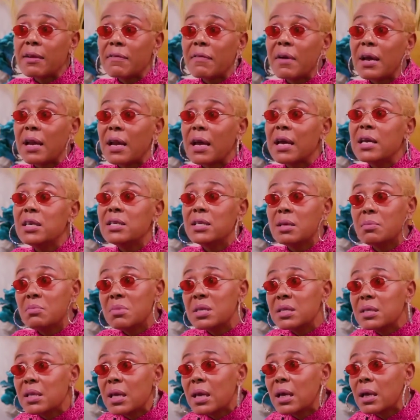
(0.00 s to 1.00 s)
later find out it's a
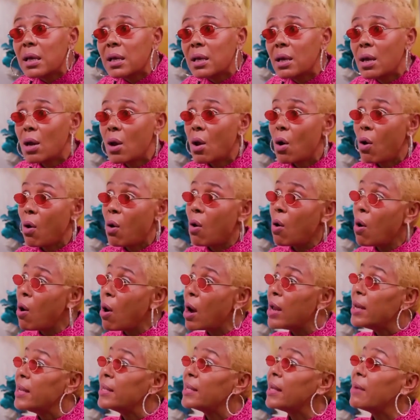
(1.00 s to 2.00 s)
mistake
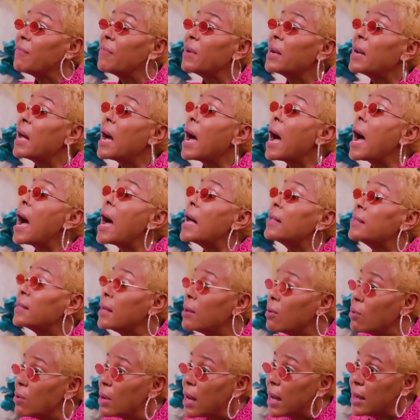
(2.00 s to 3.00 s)
or later find out, ah,
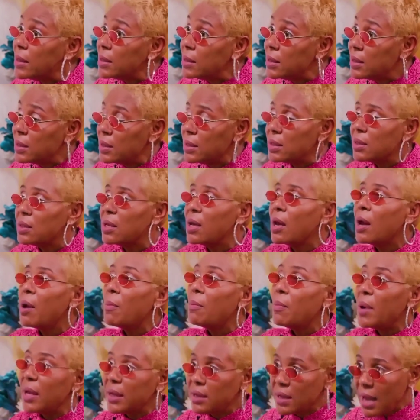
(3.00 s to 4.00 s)
thank God I did this,
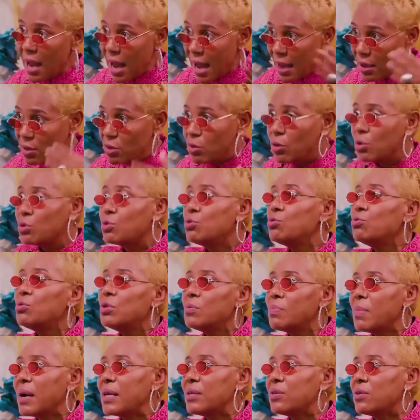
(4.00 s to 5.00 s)
but I just do
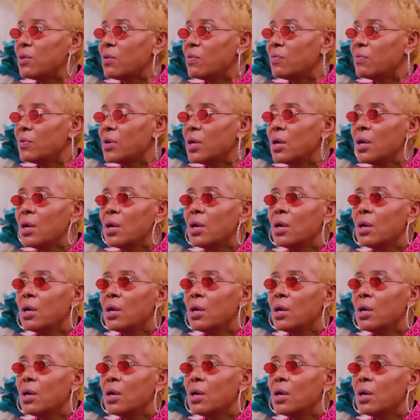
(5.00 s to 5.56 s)
it myself.